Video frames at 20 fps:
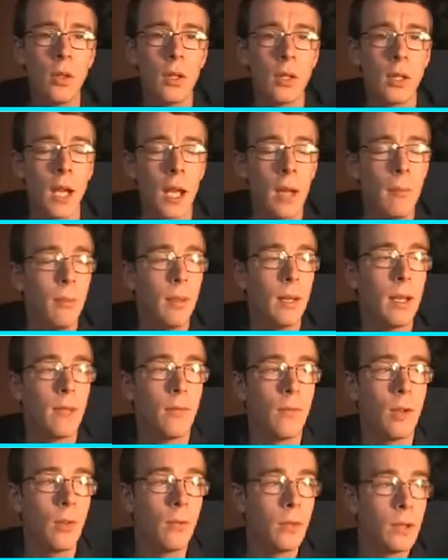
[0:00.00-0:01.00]
the Caterpie
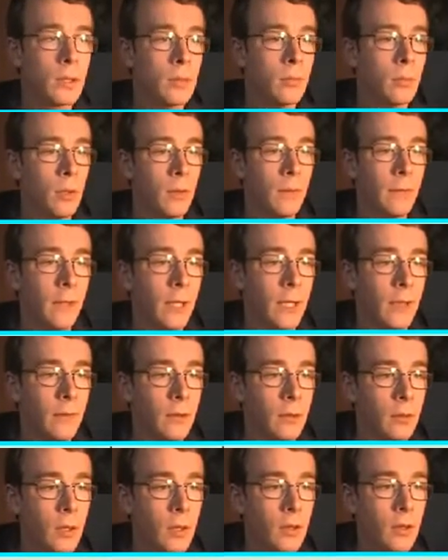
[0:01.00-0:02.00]
evolve into Butterfree
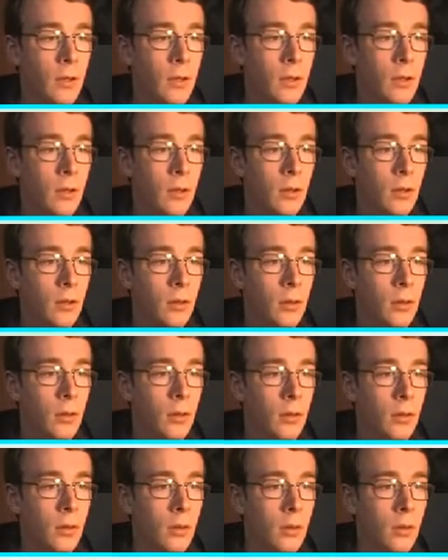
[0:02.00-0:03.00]
afterwards?
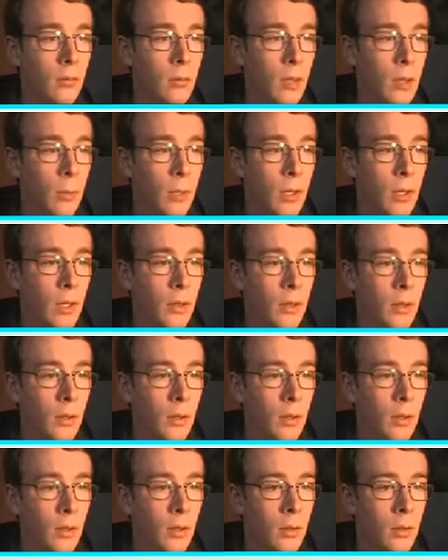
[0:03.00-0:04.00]
Maybe, I don't know.